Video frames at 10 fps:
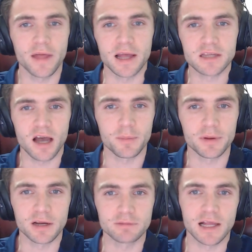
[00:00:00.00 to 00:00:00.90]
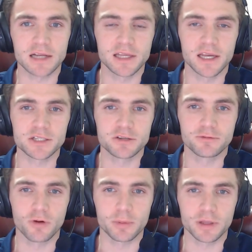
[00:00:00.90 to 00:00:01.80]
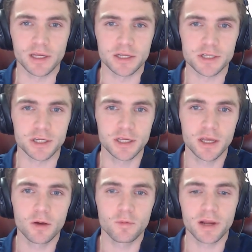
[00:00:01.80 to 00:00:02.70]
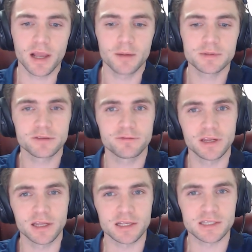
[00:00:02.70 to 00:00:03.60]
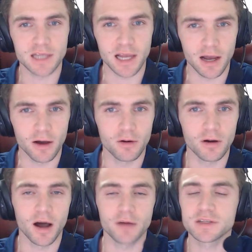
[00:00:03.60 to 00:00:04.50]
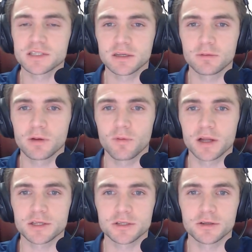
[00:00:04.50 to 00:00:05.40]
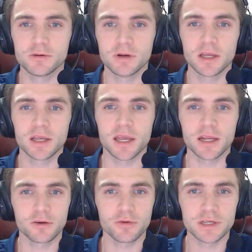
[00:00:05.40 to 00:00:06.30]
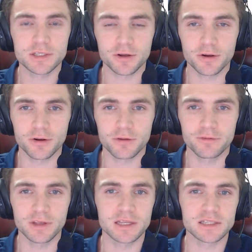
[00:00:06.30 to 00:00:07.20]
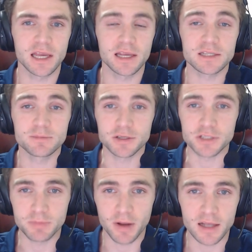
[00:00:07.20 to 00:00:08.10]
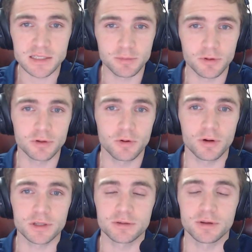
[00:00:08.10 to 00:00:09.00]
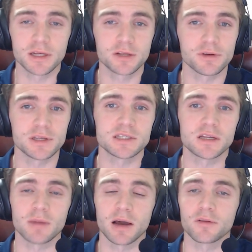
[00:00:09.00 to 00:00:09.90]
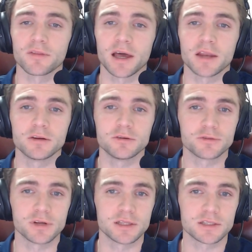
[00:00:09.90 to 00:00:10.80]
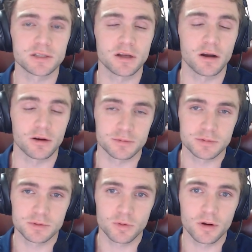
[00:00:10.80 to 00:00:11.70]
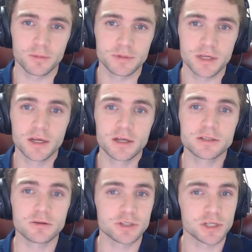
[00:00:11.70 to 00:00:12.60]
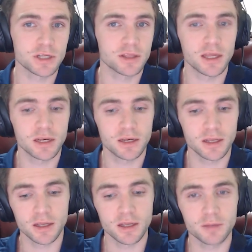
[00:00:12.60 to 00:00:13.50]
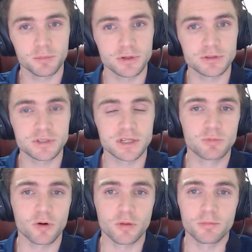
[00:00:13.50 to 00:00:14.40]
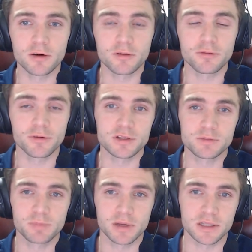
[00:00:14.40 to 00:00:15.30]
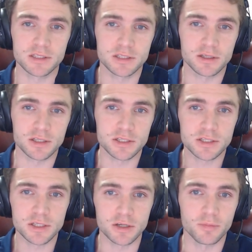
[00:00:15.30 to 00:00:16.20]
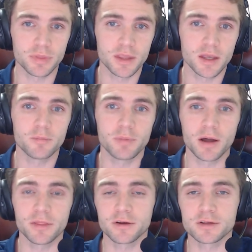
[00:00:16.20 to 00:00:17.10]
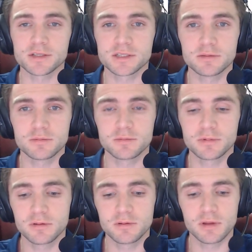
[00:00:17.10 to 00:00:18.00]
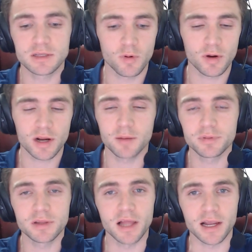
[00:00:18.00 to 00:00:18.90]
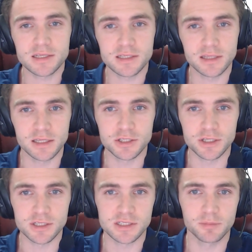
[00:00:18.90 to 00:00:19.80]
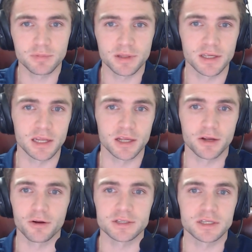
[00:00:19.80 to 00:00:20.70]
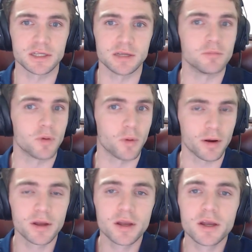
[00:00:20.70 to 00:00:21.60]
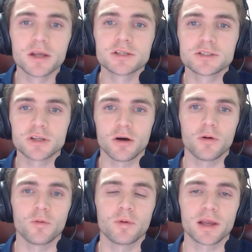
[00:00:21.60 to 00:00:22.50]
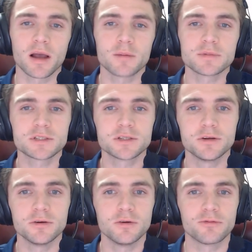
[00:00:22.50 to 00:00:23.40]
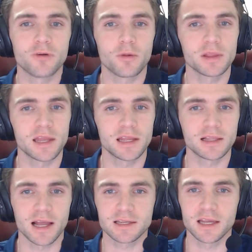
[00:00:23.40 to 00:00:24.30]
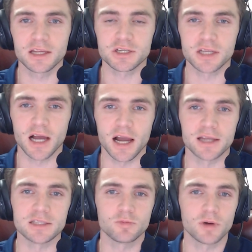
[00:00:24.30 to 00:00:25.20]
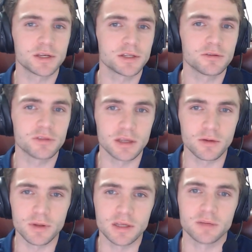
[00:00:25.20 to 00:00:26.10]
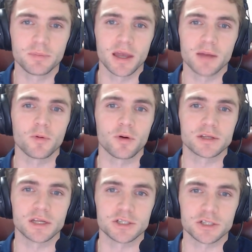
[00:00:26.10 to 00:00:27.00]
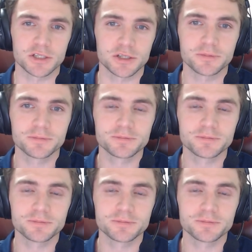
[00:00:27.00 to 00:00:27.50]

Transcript: that topic of lactation formulation, when it comes to feeding a sow, obviously we want to increase her feed intake as much as possible in order to increase the amount that nutrients are absorbed. So she then produces more milk for those piglets to consume. But there's it's more complex than just simply getting her to eat more. So, when it comes to formulating lactation diets, what do you think we need to pay more attention to?